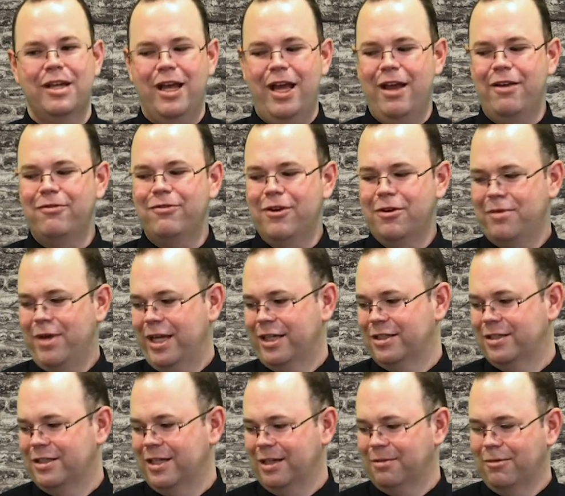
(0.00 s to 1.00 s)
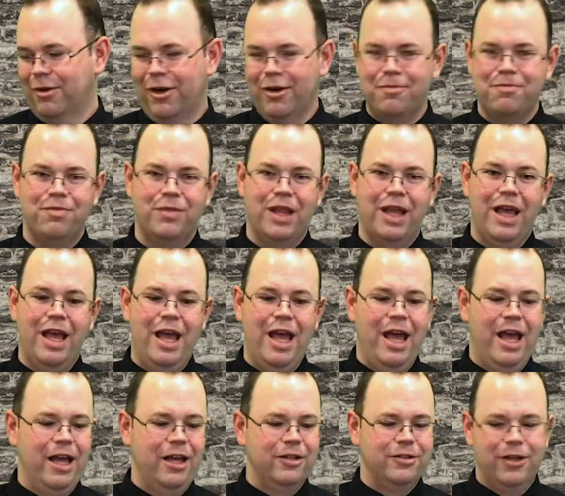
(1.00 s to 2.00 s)
and from Age of Sigmar.
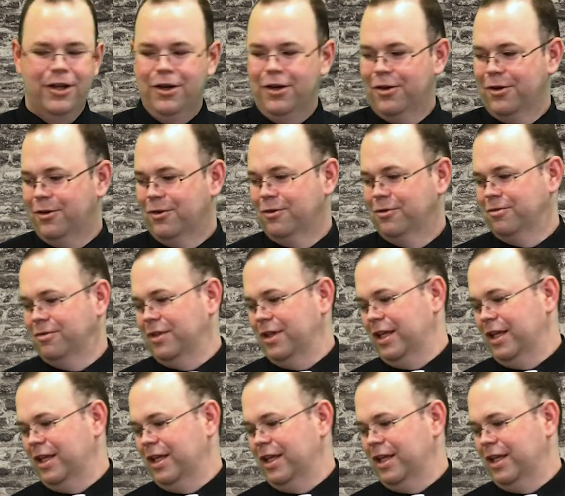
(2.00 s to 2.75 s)
So